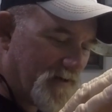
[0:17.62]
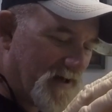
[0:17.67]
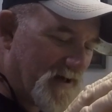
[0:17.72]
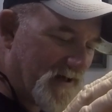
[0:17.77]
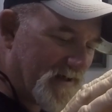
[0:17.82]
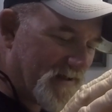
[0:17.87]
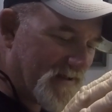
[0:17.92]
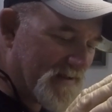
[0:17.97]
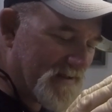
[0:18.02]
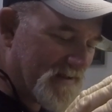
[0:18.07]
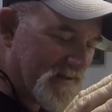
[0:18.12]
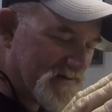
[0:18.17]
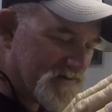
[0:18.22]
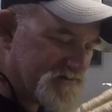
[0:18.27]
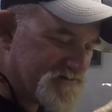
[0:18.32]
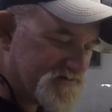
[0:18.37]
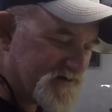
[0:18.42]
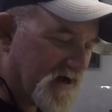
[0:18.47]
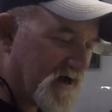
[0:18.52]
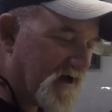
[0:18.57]
my
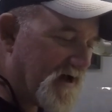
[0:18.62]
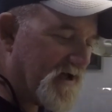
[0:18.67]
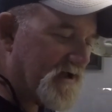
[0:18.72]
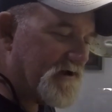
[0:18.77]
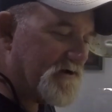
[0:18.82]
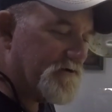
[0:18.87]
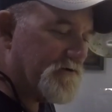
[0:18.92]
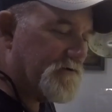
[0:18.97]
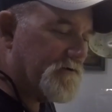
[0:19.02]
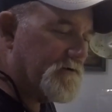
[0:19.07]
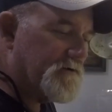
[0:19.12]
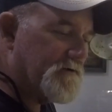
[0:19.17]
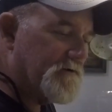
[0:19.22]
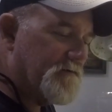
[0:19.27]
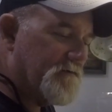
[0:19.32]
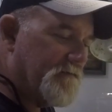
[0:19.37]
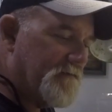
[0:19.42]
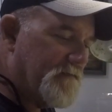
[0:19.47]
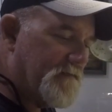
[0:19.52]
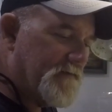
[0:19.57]
entire
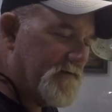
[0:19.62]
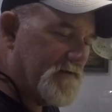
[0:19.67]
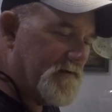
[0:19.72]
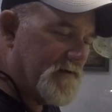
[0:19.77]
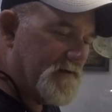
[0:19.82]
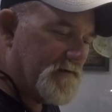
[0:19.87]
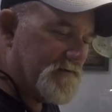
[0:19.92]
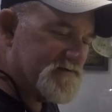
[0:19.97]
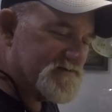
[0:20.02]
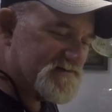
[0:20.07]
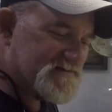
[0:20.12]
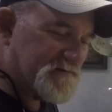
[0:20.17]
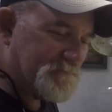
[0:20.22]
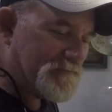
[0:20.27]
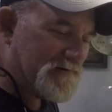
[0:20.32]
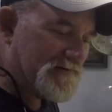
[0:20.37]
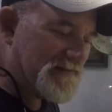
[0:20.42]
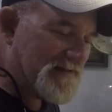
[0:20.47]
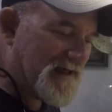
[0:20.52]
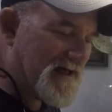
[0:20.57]

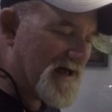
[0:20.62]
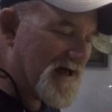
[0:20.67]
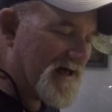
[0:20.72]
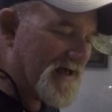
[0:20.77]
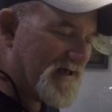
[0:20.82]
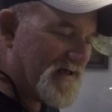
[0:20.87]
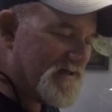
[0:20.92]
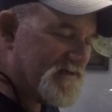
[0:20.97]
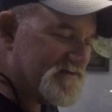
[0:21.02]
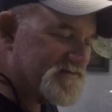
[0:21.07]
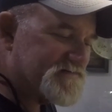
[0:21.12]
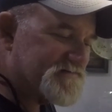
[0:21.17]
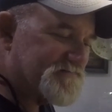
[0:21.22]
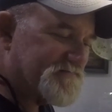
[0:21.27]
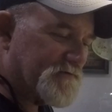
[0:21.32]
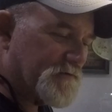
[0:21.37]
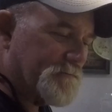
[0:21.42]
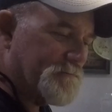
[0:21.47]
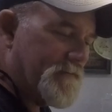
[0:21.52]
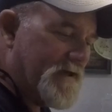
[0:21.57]
supplies
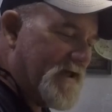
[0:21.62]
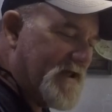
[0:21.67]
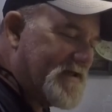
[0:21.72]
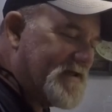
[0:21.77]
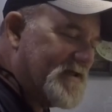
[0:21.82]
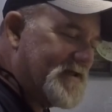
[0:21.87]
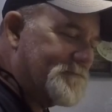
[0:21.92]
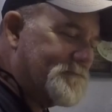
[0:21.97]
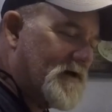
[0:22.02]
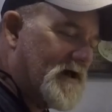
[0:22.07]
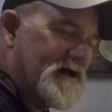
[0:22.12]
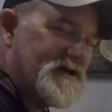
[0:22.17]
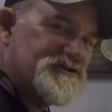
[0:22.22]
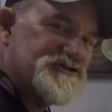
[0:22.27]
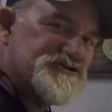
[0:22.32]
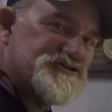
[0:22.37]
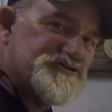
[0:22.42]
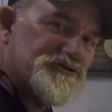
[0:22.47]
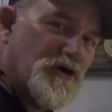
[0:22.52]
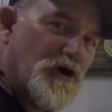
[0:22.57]
for making my
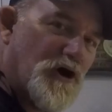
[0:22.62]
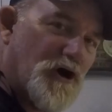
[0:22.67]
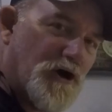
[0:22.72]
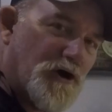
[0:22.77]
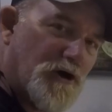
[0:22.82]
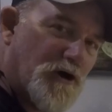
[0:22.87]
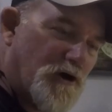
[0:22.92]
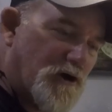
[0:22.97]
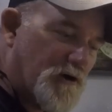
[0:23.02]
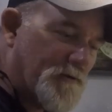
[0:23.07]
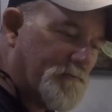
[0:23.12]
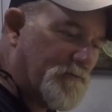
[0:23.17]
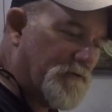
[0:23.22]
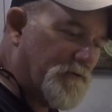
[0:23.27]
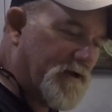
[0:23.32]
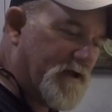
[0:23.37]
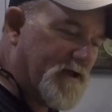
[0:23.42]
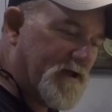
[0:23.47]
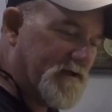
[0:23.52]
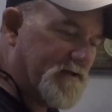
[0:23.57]
strong arm
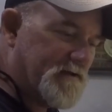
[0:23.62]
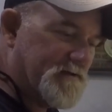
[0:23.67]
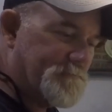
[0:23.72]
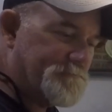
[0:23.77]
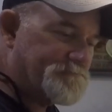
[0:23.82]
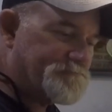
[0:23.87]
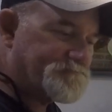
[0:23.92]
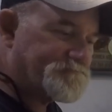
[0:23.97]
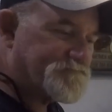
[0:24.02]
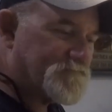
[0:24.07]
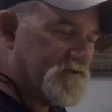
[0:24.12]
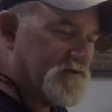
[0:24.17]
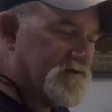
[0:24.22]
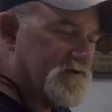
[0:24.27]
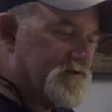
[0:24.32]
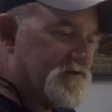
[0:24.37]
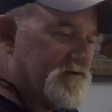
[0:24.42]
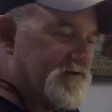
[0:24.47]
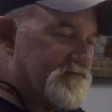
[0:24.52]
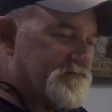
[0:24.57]
rig.
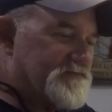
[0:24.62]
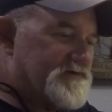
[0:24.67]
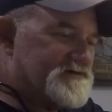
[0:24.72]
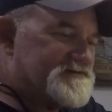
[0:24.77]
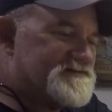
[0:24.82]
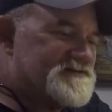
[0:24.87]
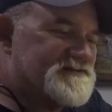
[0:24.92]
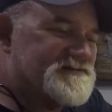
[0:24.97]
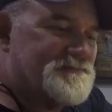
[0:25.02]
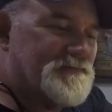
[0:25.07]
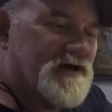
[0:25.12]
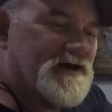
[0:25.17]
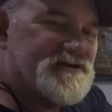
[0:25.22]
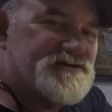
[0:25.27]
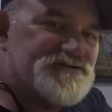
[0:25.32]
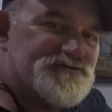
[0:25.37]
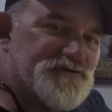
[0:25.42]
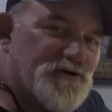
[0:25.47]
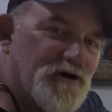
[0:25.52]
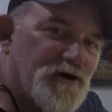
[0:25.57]
This is my
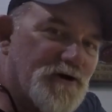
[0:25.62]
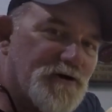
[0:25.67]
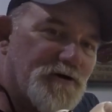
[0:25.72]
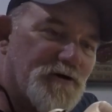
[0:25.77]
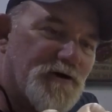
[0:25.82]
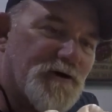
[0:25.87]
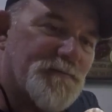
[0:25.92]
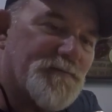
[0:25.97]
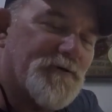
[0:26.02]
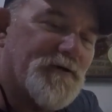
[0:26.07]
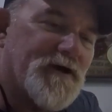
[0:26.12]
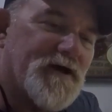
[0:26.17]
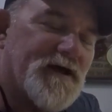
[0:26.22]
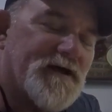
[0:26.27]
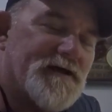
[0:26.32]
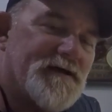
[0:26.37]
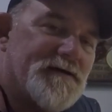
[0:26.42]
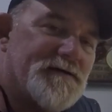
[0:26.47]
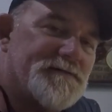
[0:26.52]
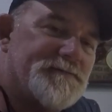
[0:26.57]
strong arm
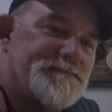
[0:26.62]
rig